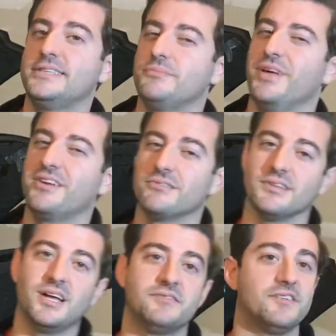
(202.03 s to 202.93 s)
to make your
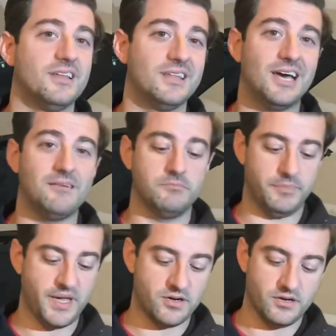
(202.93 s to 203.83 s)
life a lot
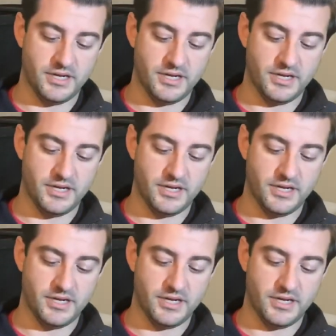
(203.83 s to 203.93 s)
better